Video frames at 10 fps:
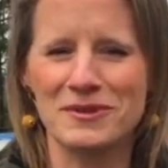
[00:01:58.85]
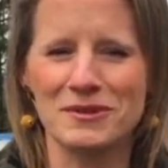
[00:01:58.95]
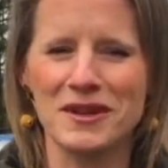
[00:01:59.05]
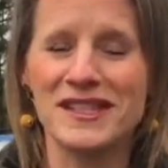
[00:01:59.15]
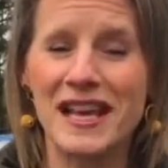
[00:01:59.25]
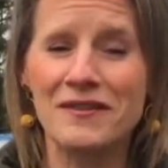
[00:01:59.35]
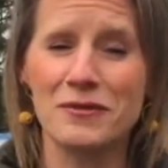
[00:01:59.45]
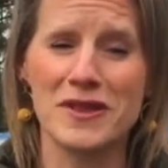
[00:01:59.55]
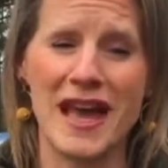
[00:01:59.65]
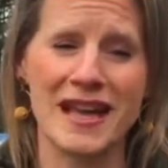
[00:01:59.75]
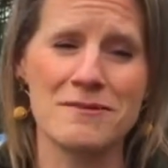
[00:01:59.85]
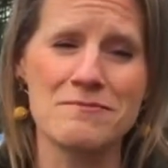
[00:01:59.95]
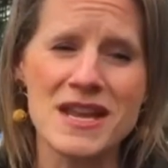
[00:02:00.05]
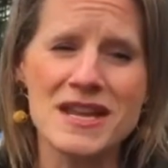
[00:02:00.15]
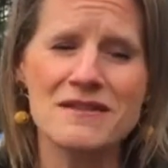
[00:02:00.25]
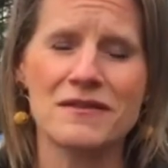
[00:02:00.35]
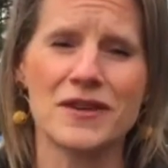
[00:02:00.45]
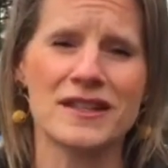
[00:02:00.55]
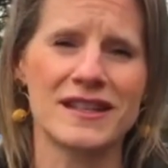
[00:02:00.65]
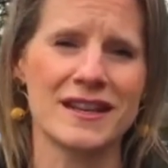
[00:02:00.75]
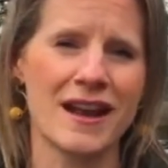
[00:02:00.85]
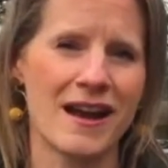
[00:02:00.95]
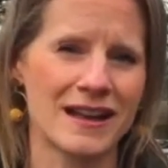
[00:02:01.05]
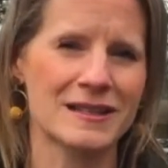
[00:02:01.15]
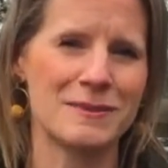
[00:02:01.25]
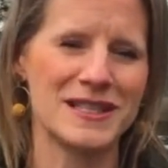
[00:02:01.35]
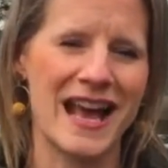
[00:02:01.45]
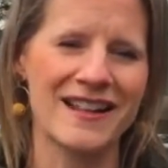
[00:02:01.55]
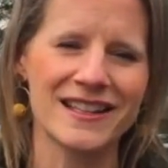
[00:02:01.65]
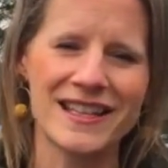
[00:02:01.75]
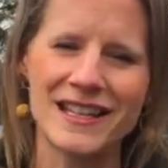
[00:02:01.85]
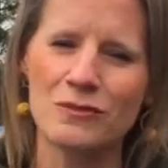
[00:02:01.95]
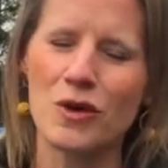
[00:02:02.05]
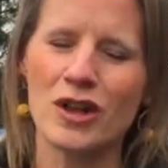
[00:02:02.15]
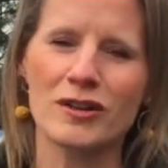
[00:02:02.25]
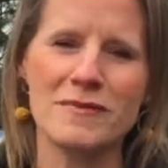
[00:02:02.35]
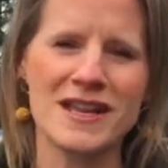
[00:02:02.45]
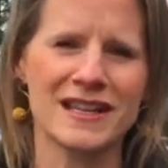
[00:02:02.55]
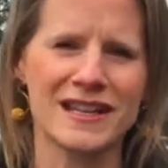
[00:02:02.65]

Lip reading: So we're excited for what that can mean for extending hospitality and welcoming